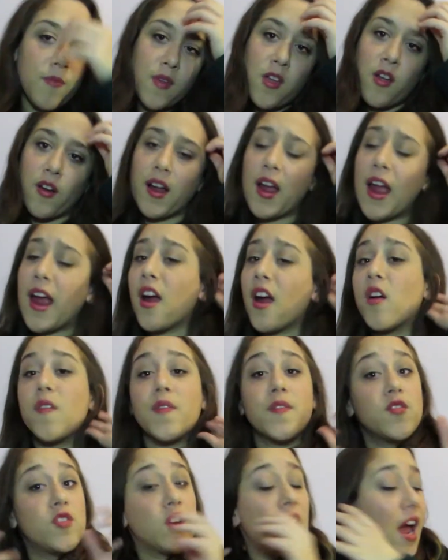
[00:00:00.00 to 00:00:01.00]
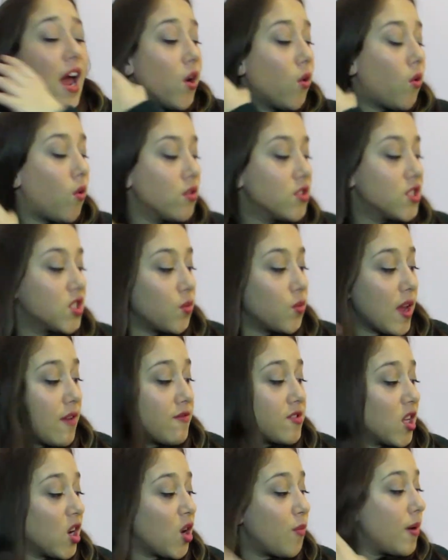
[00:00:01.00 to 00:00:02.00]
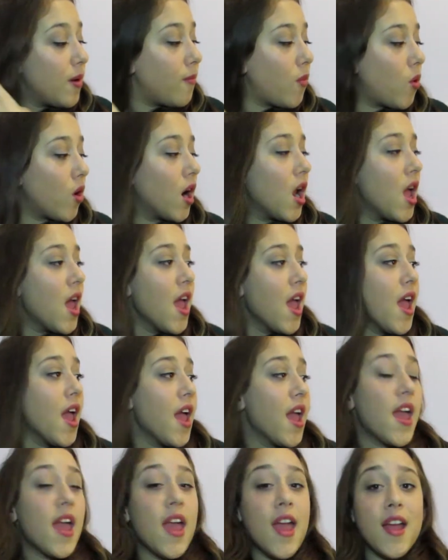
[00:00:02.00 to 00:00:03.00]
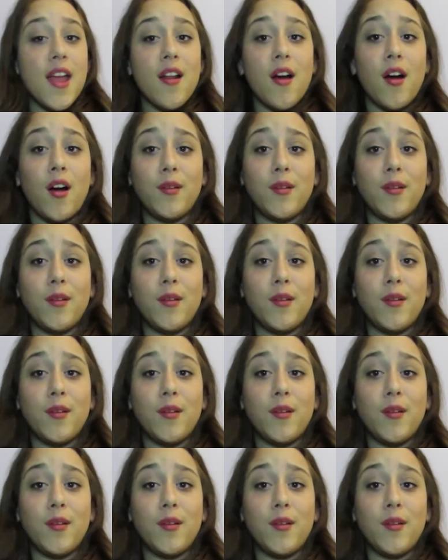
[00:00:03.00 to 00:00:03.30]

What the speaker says: your hair kind of holds the waves a little bit more, it